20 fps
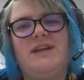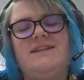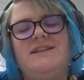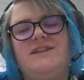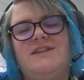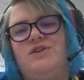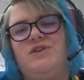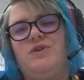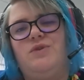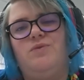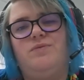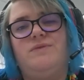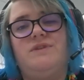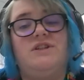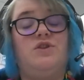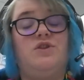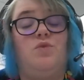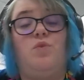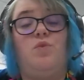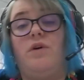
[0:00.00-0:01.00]
Did
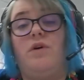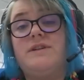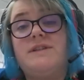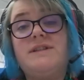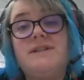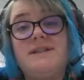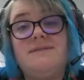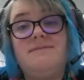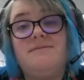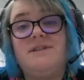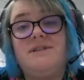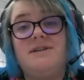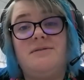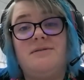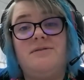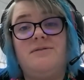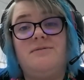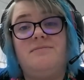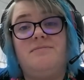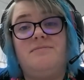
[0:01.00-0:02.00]
you want
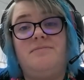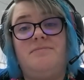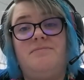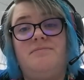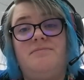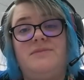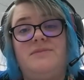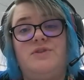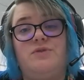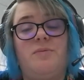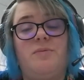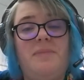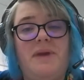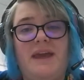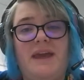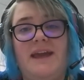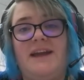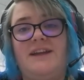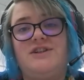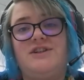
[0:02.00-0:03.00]
to do a
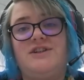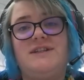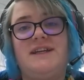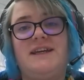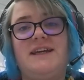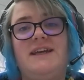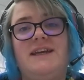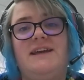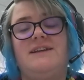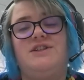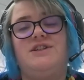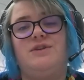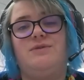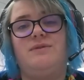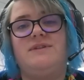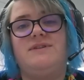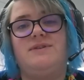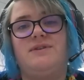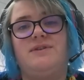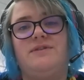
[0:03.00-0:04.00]
PhD as you
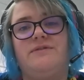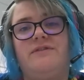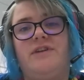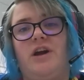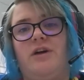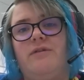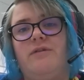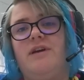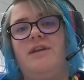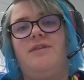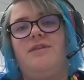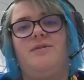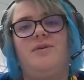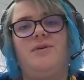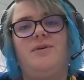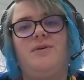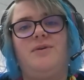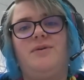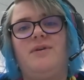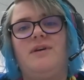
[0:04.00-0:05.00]
were sort of going
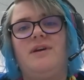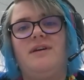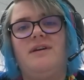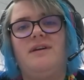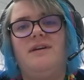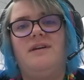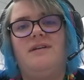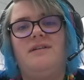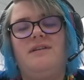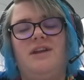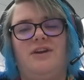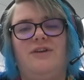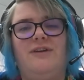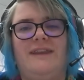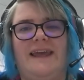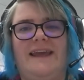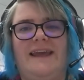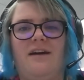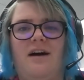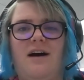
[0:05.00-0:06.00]
through,
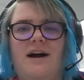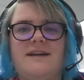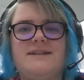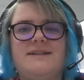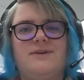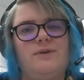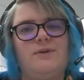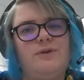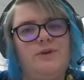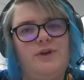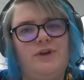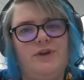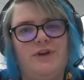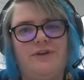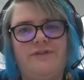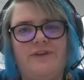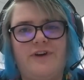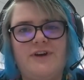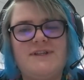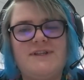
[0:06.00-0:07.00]
late high school or
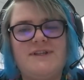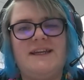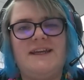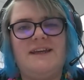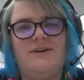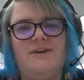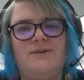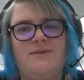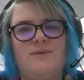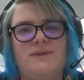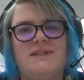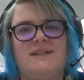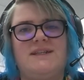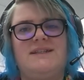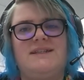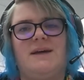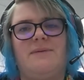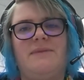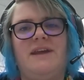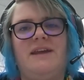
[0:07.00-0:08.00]
university, or was it
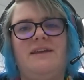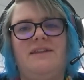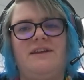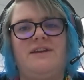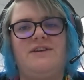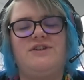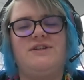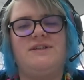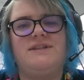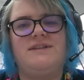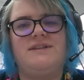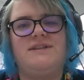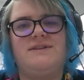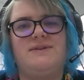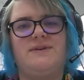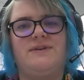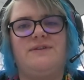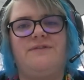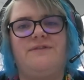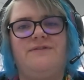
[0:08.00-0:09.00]
something that just
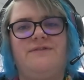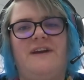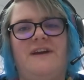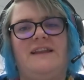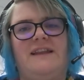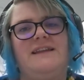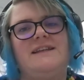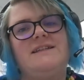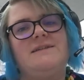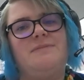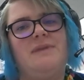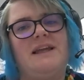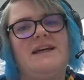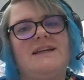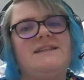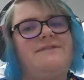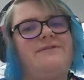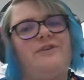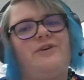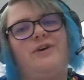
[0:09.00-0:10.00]
sort of fell into
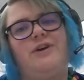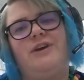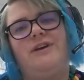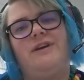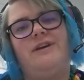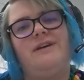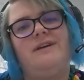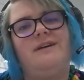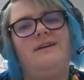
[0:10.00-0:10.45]
place for you?